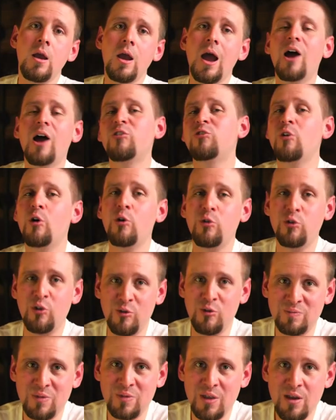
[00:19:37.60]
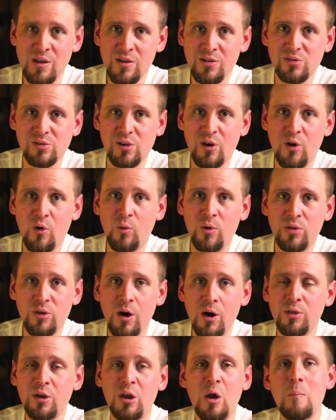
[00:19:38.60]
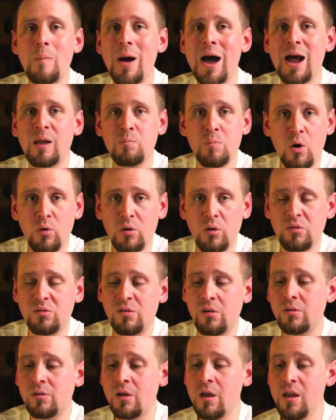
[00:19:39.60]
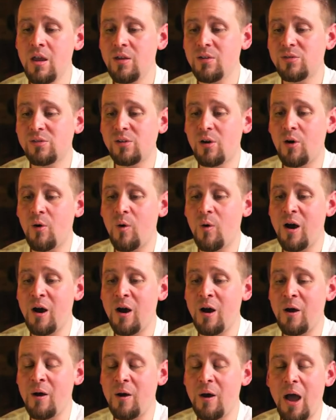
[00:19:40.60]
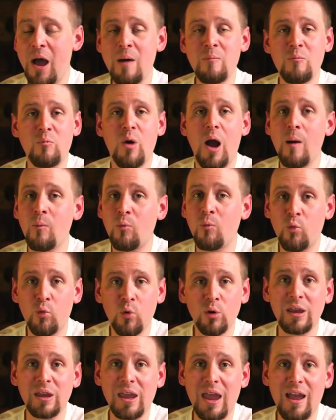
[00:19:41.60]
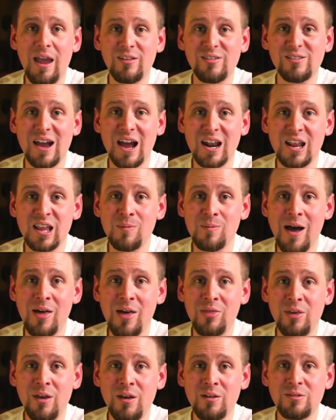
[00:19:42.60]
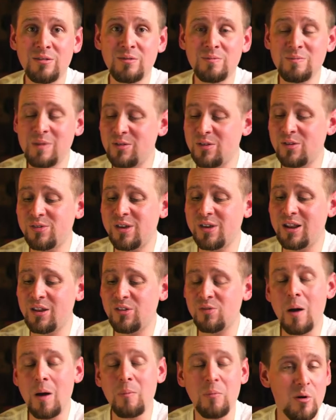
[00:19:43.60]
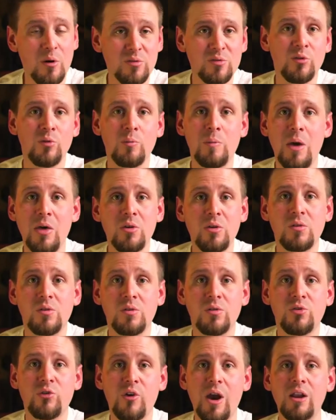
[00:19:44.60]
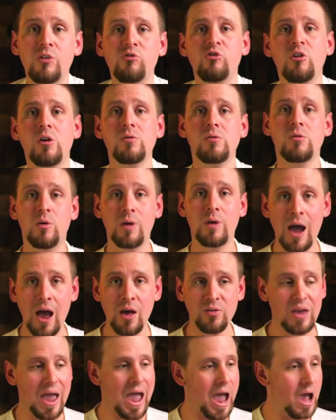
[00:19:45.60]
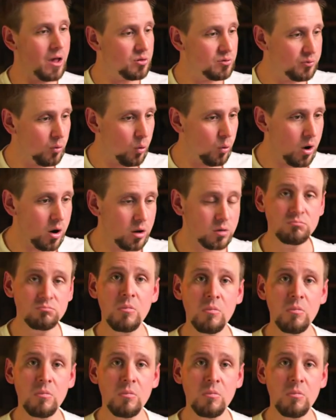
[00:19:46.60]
I show you so with all the combined bonuses so uh, I'm, I'm really excited about this as I said it's my personal methods and strategies you guys asked for it